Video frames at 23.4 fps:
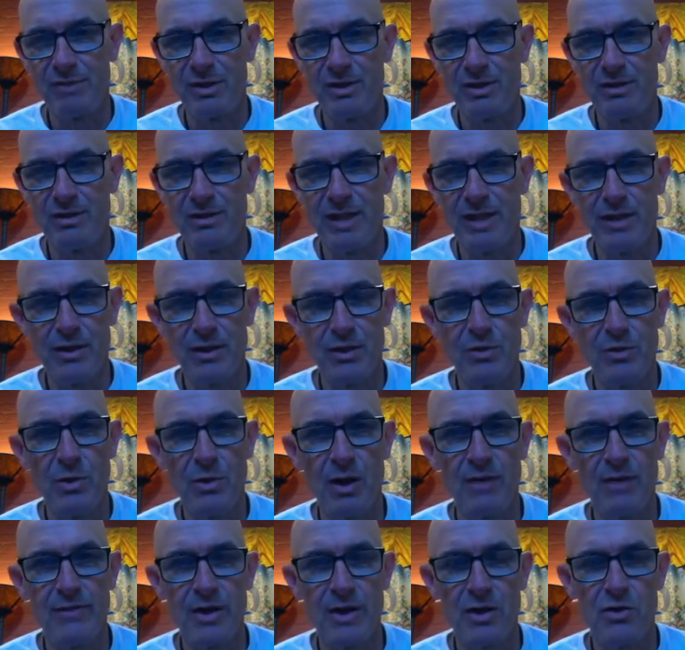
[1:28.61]
10 or 12
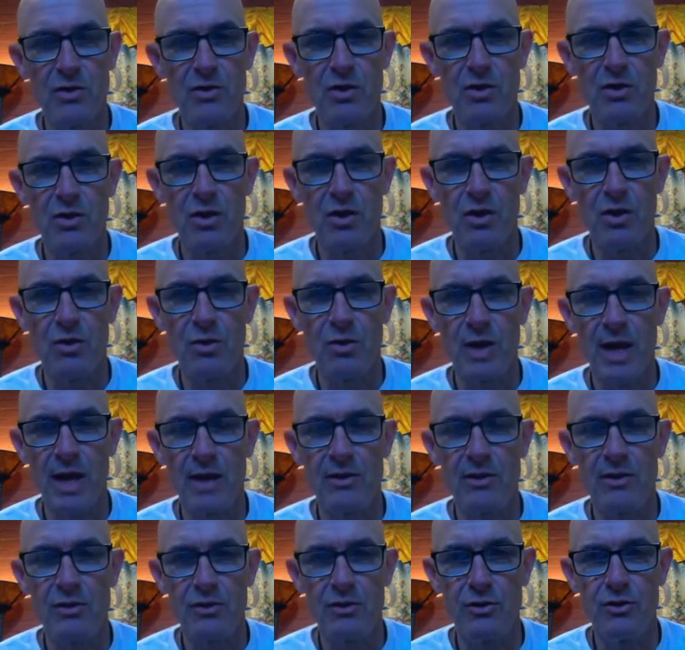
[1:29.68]
years ago and
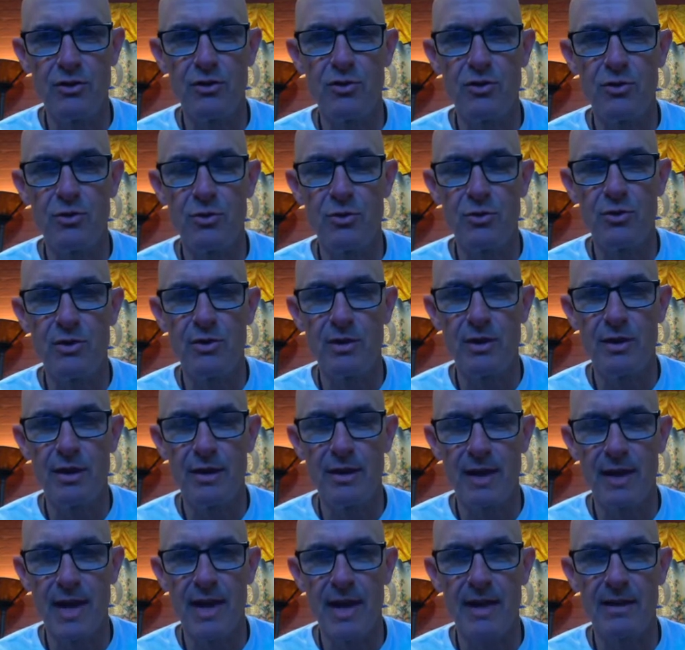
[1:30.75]
knew
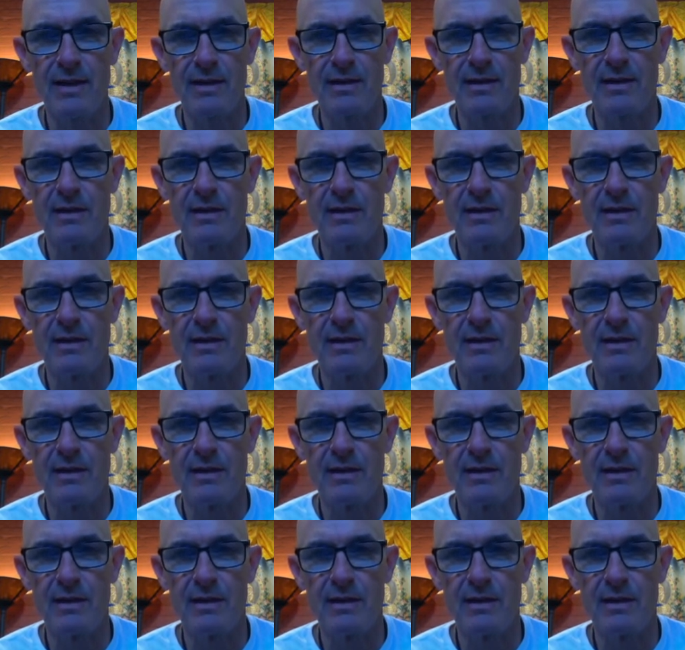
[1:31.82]
then